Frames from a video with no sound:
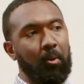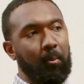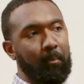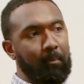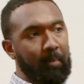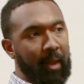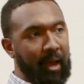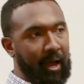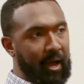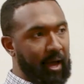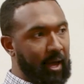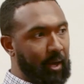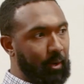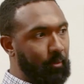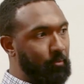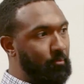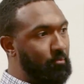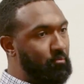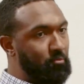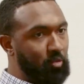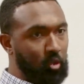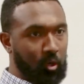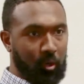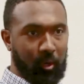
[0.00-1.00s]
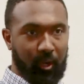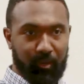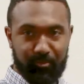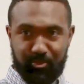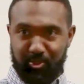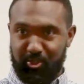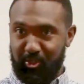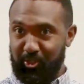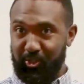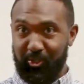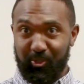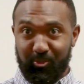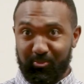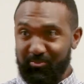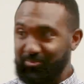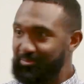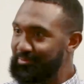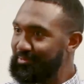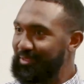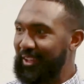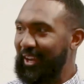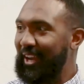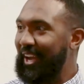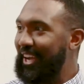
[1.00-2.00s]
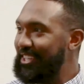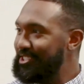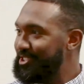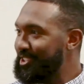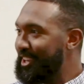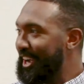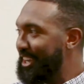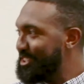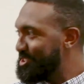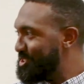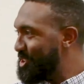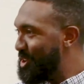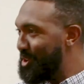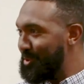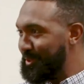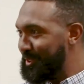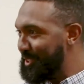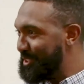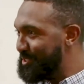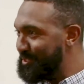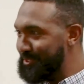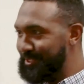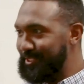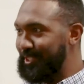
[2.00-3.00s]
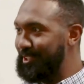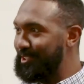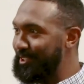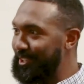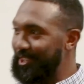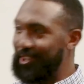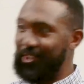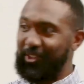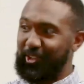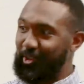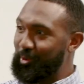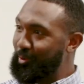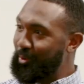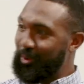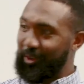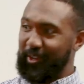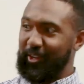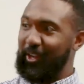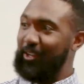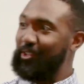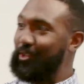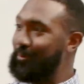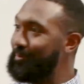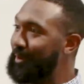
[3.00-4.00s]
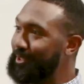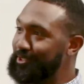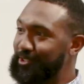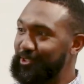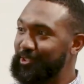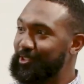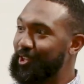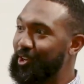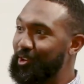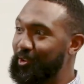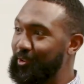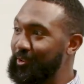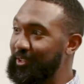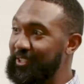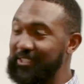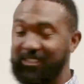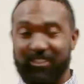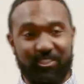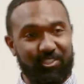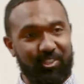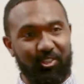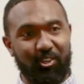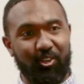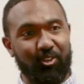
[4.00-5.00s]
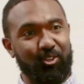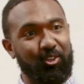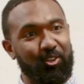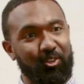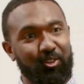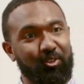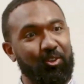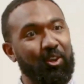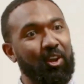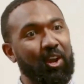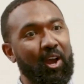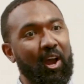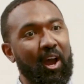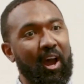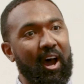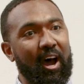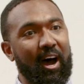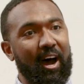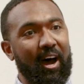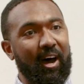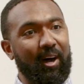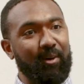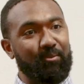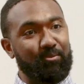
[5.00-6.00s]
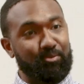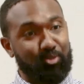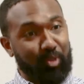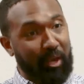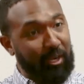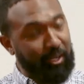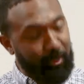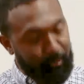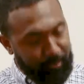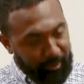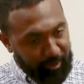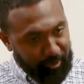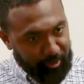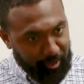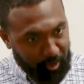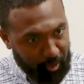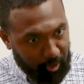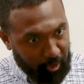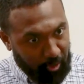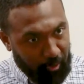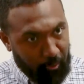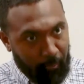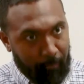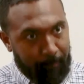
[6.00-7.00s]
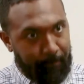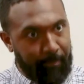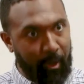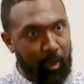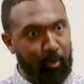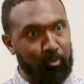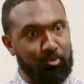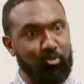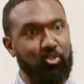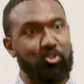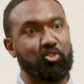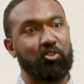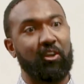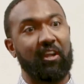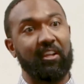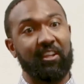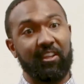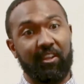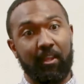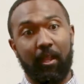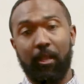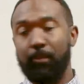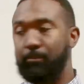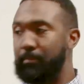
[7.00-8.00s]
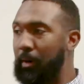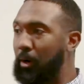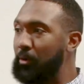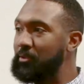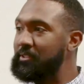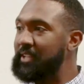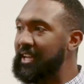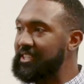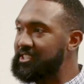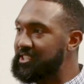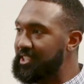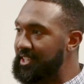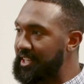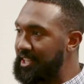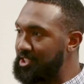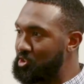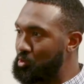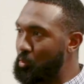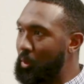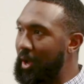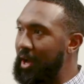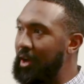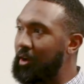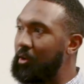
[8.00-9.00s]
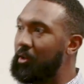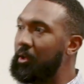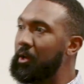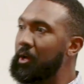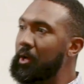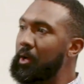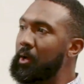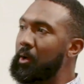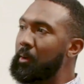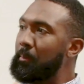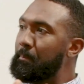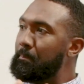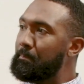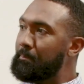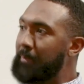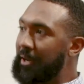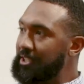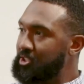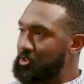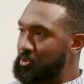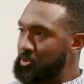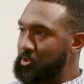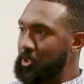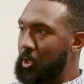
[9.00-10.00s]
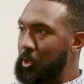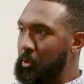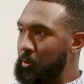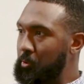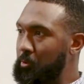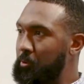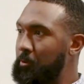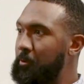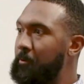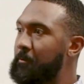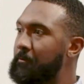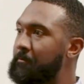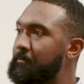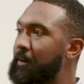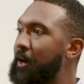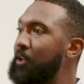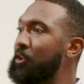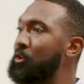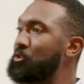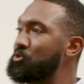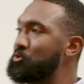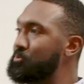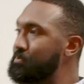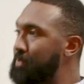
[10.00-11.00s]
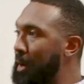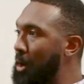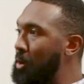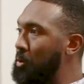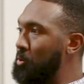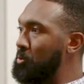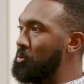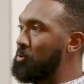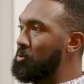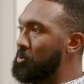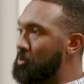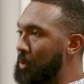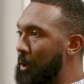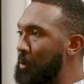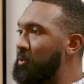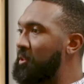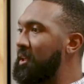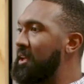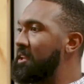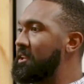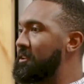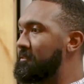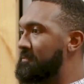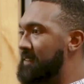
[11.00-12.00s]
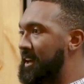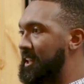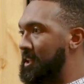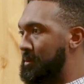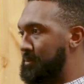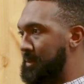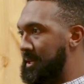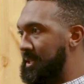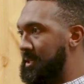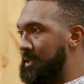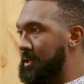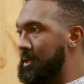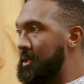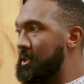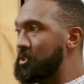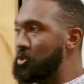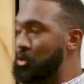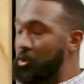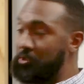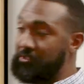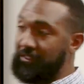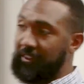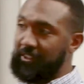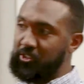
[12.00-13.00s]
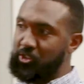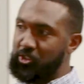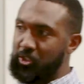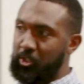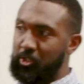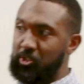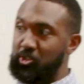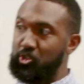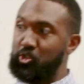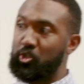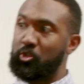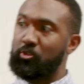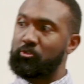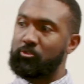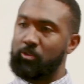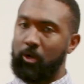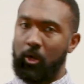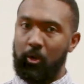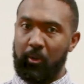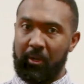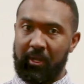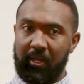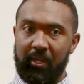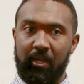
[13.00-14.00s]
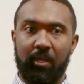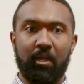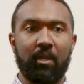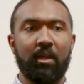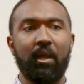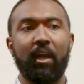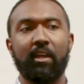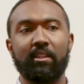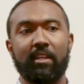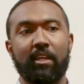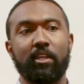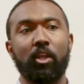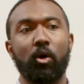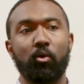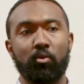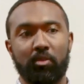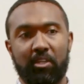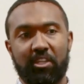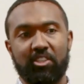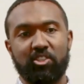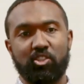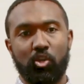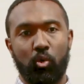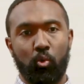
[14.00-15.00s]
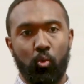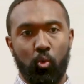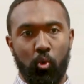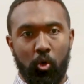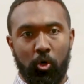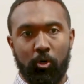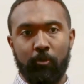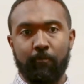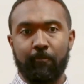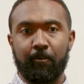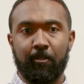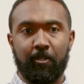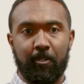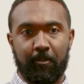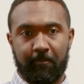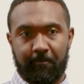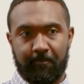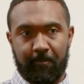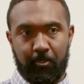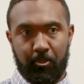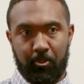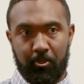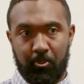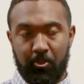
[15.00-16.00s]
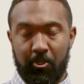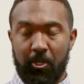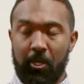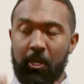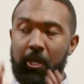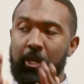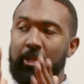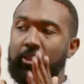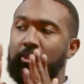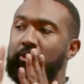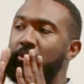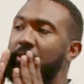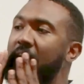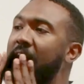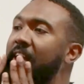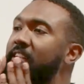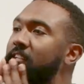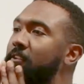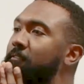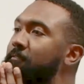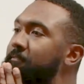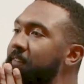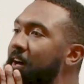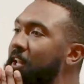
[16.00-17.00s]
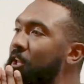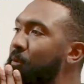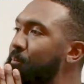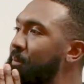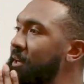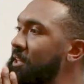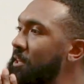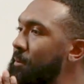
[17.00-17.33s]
I'm sure, as you guys know, with this facility here, you're working on your muscle tone. It's, you're trying to build your bone strength and bone density as well. Muscle tone follows bone growth and development. So as our children are growing and they don't need to work for their food, they're not developing